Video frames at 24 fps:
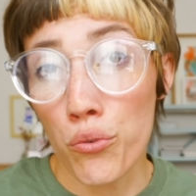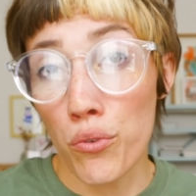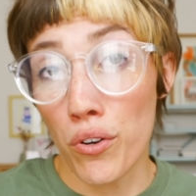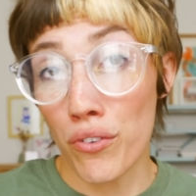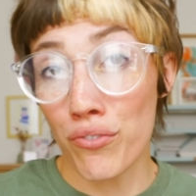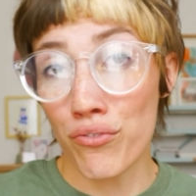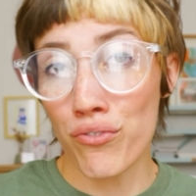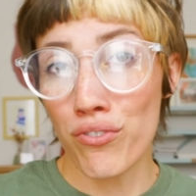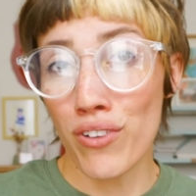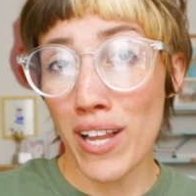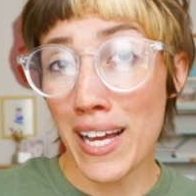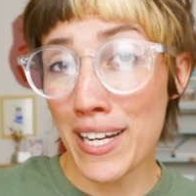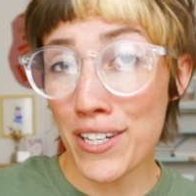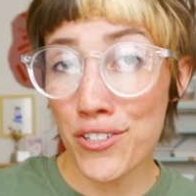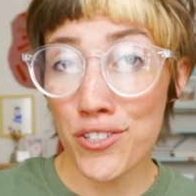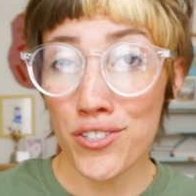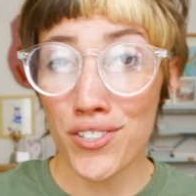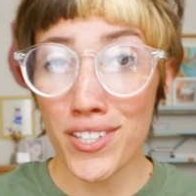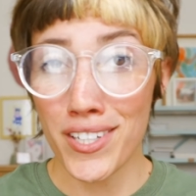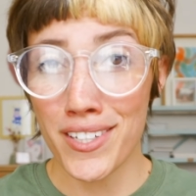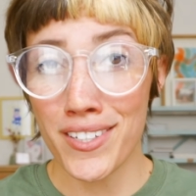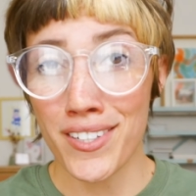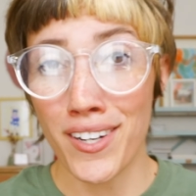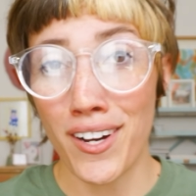
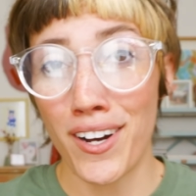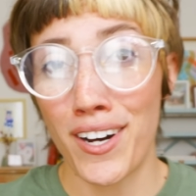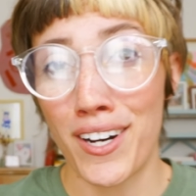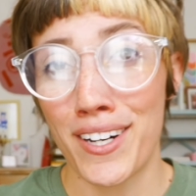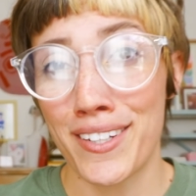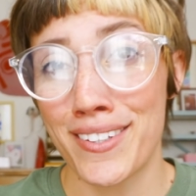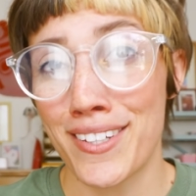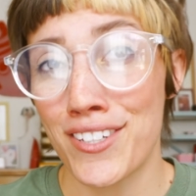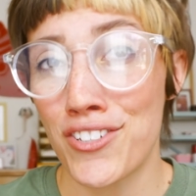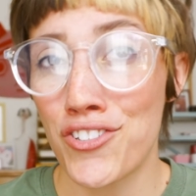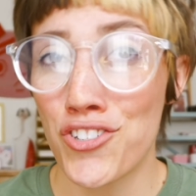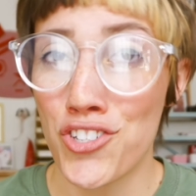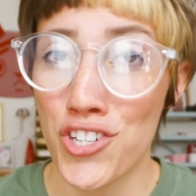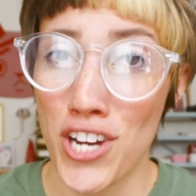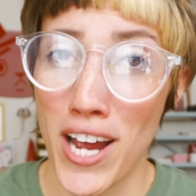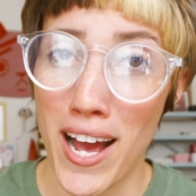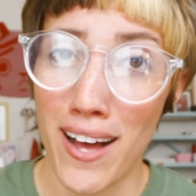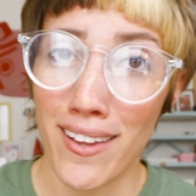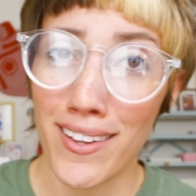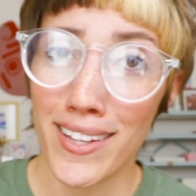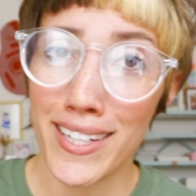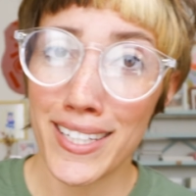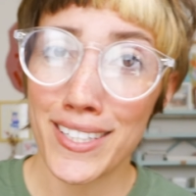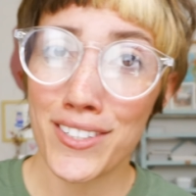reflection on the
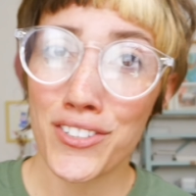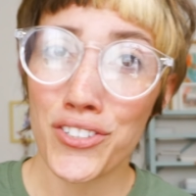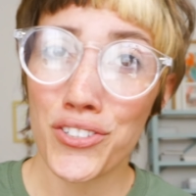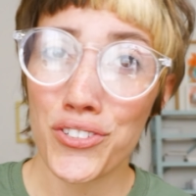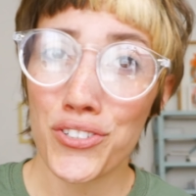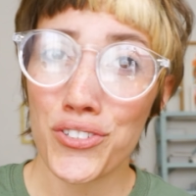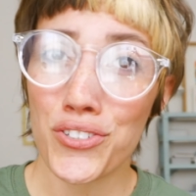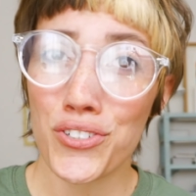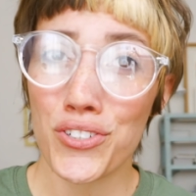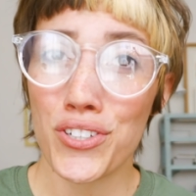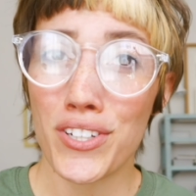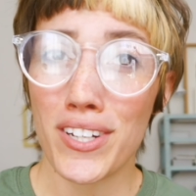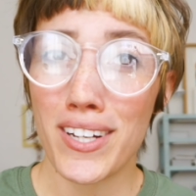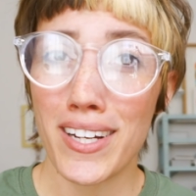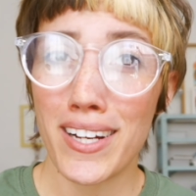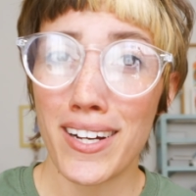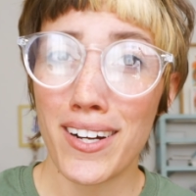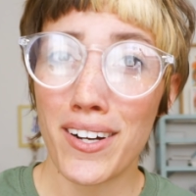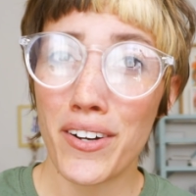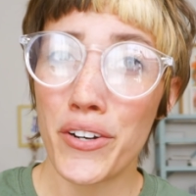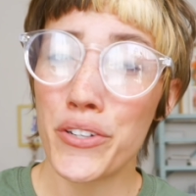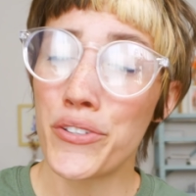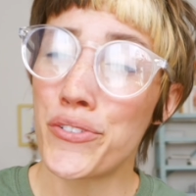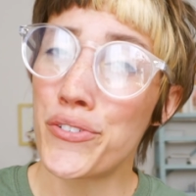challenge.
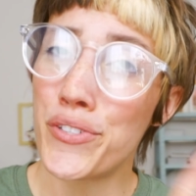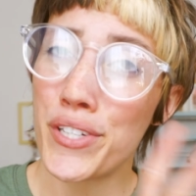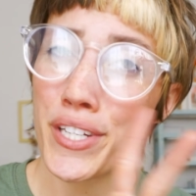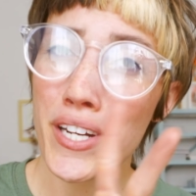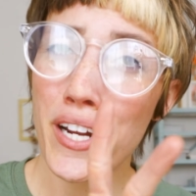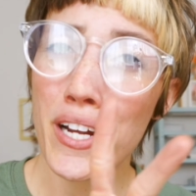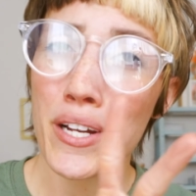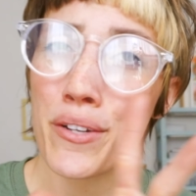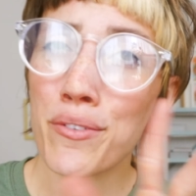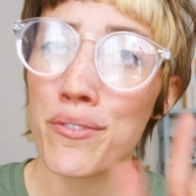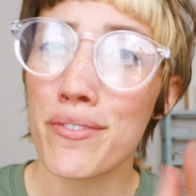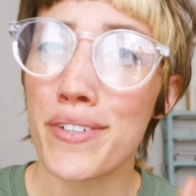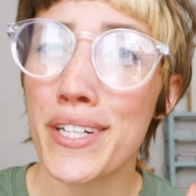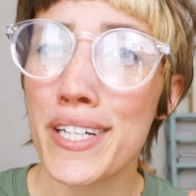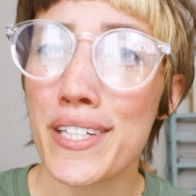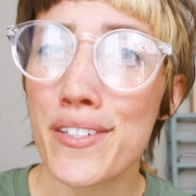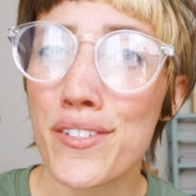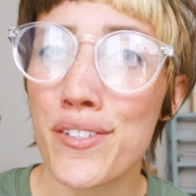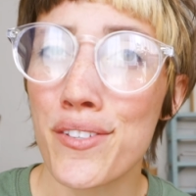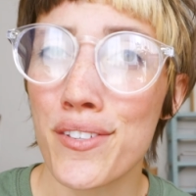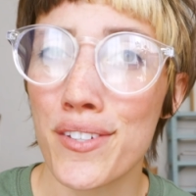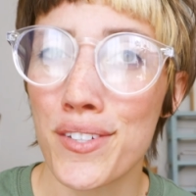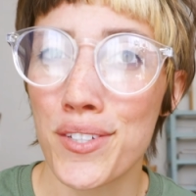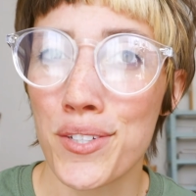Did I
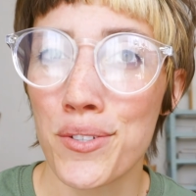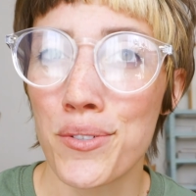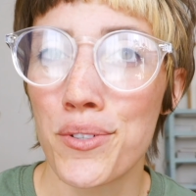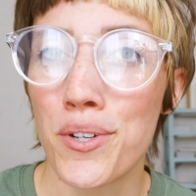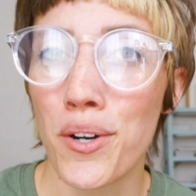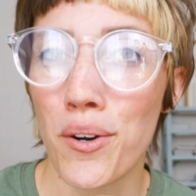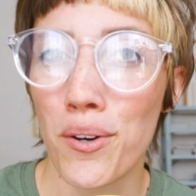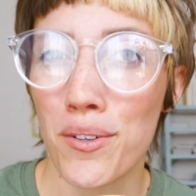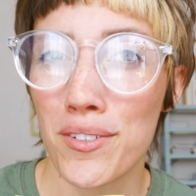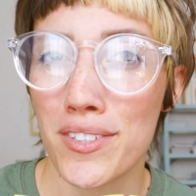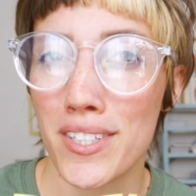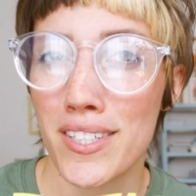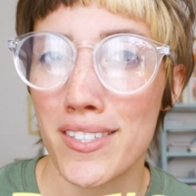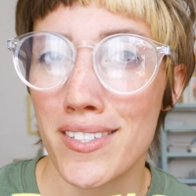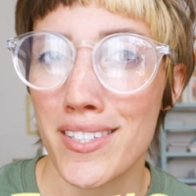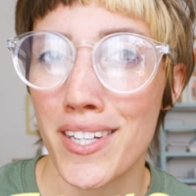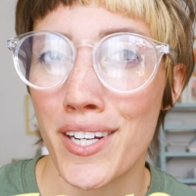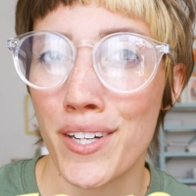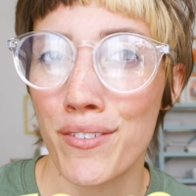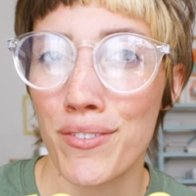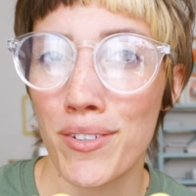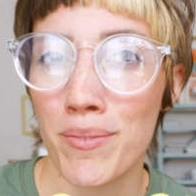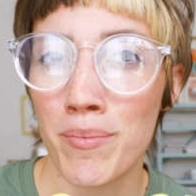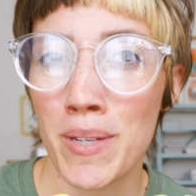reach the 2 goals I set
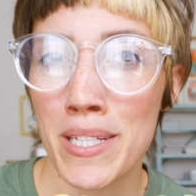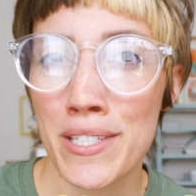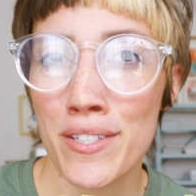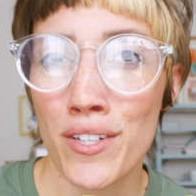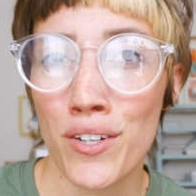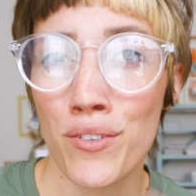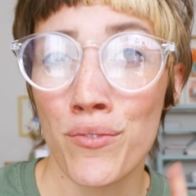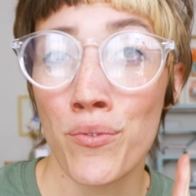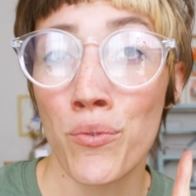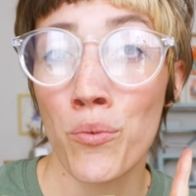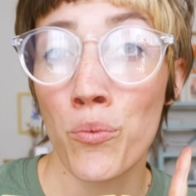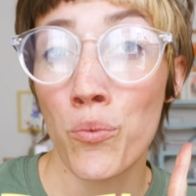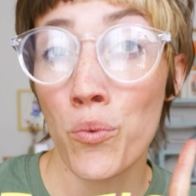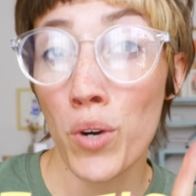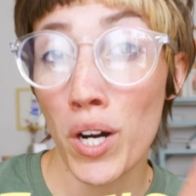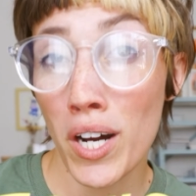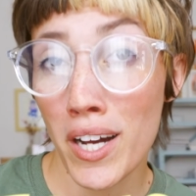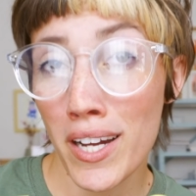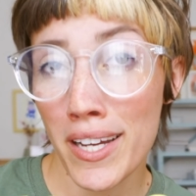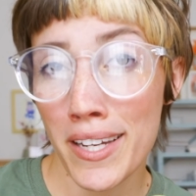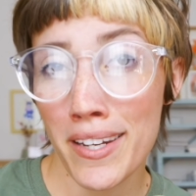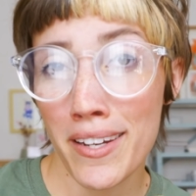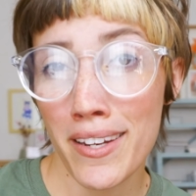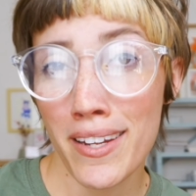up for myself?
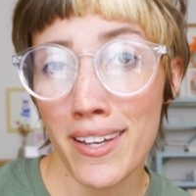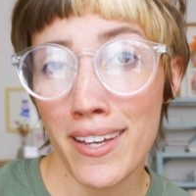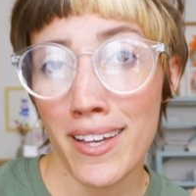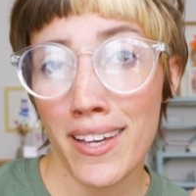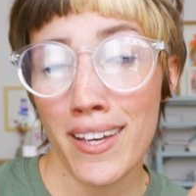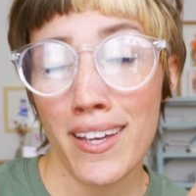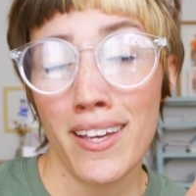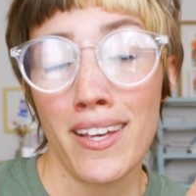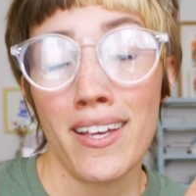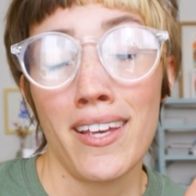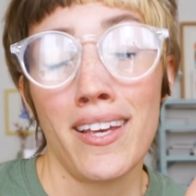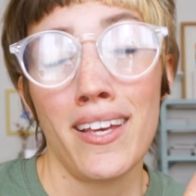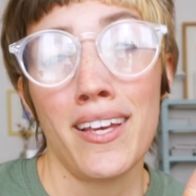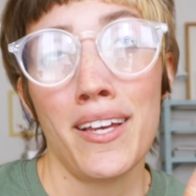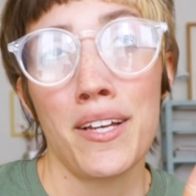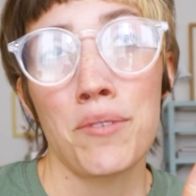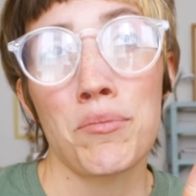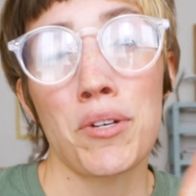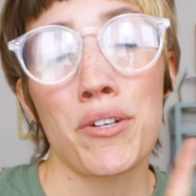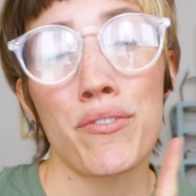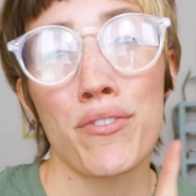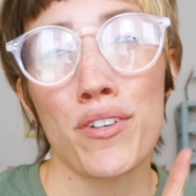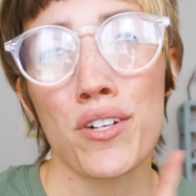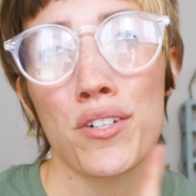1,
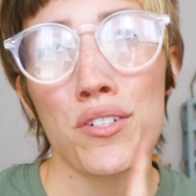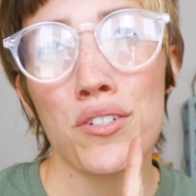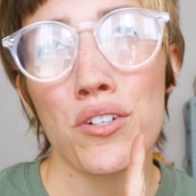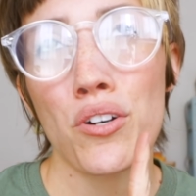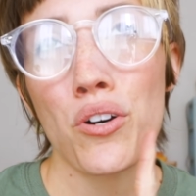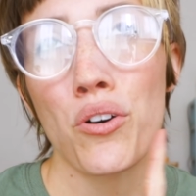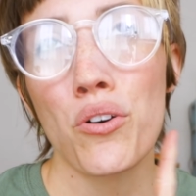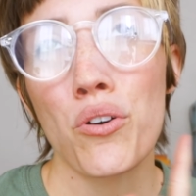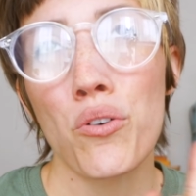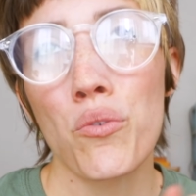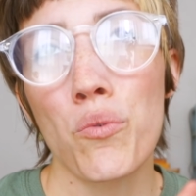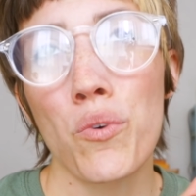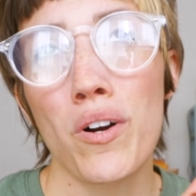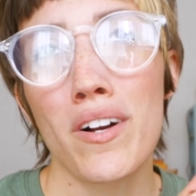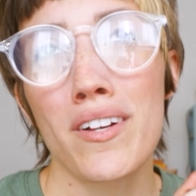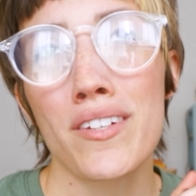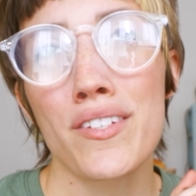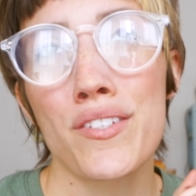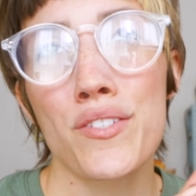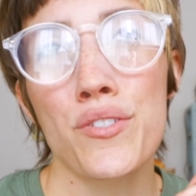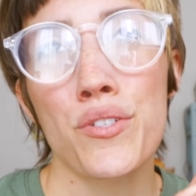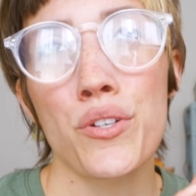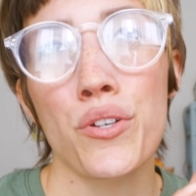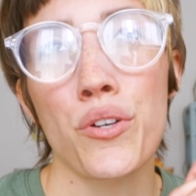my first goal
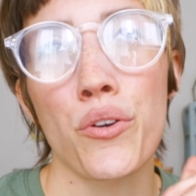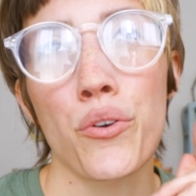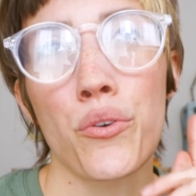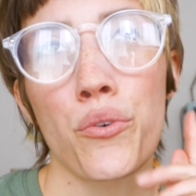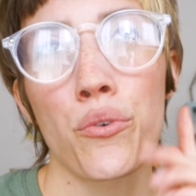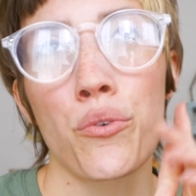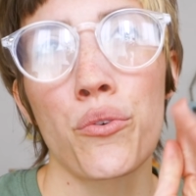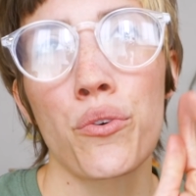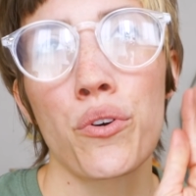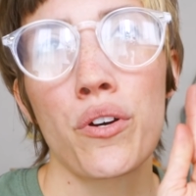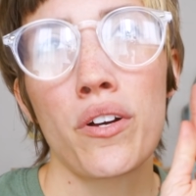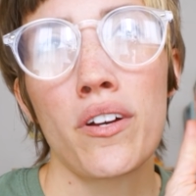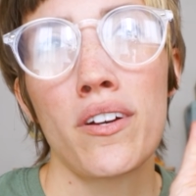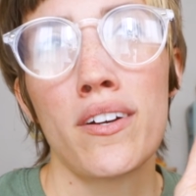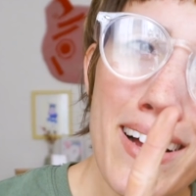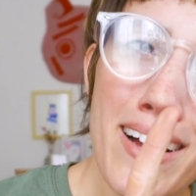was to